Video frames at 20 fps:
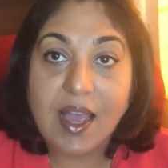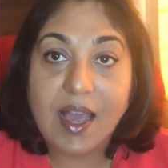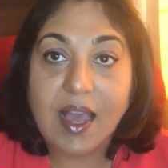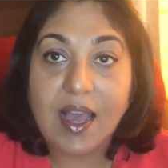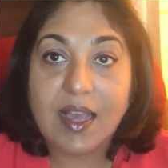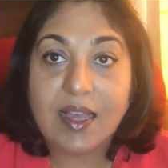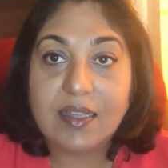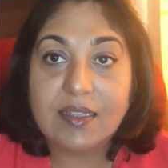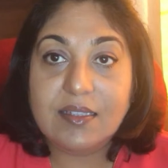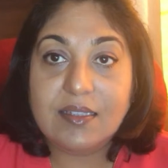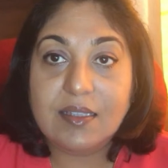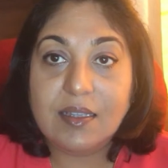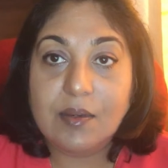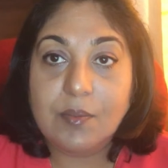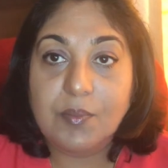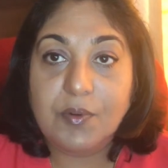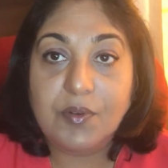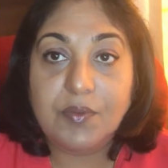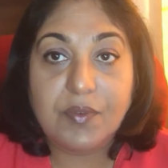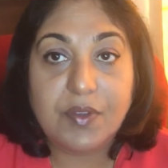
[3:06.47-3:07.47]
has a
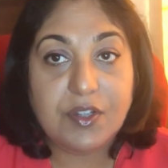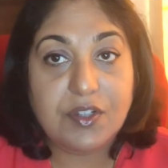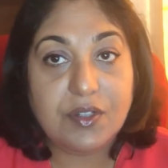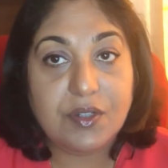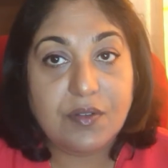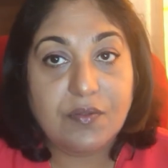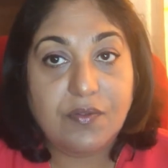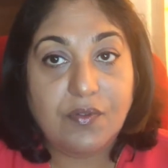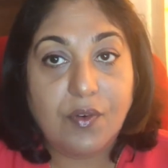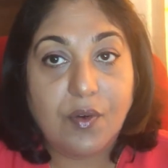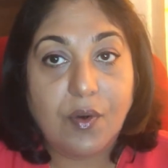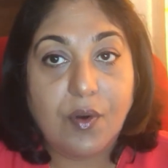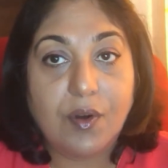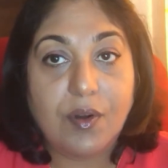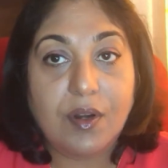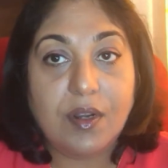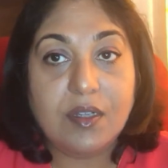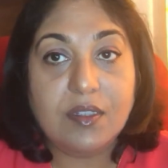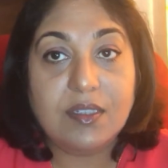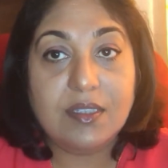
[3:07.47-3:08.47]
provision
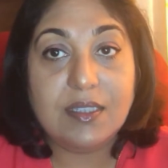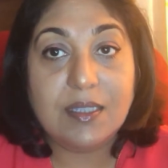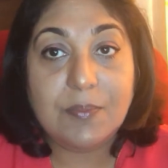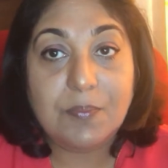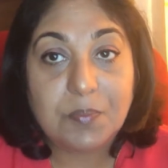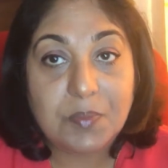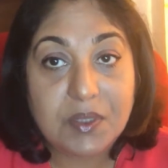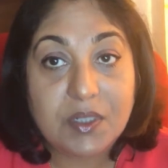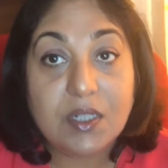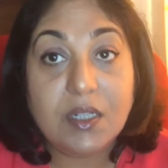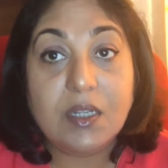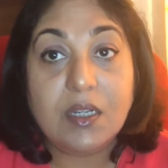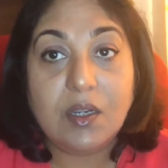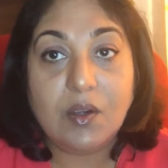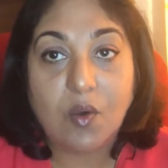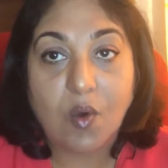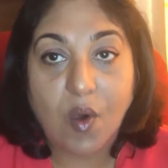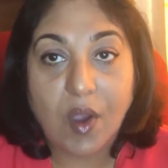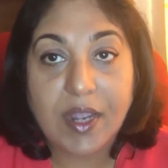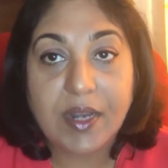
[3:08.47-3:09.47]
for a zipped
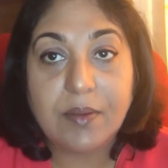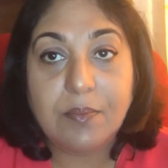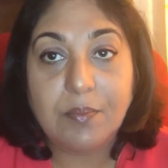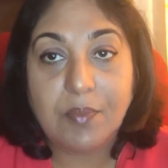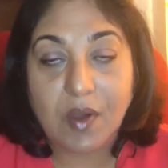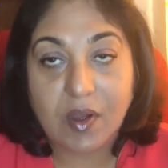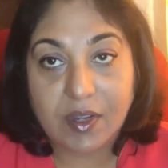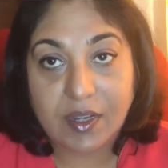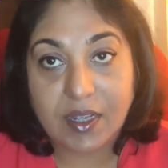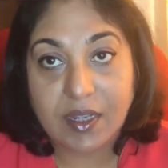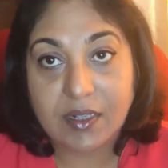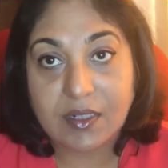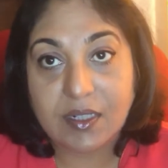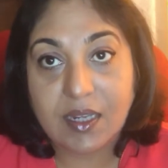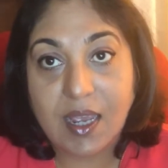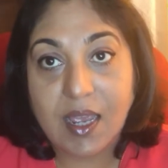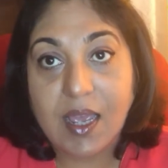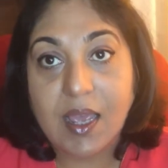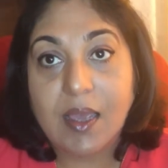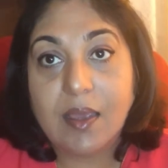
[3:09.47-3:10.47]
coin
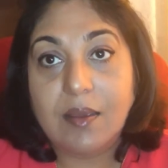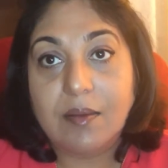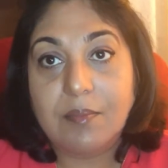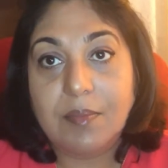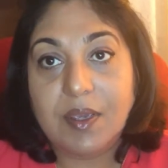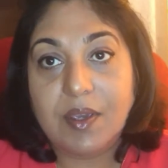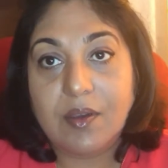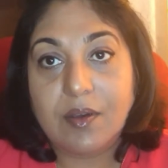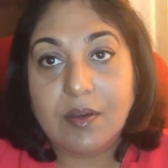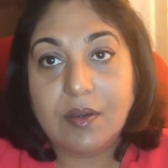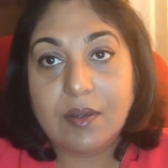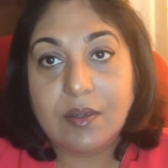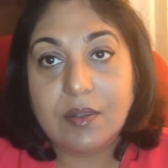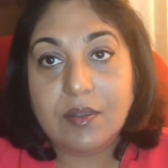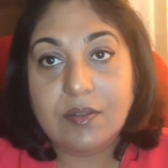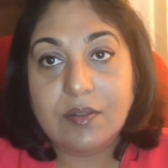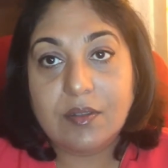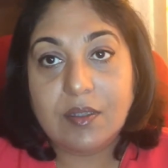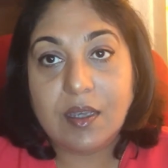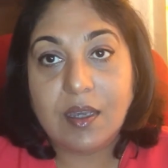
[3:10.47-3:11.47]
pocket,
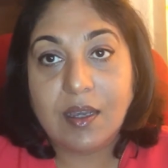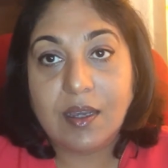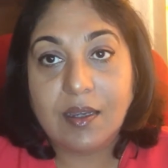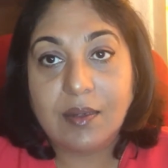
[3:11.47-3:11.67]
because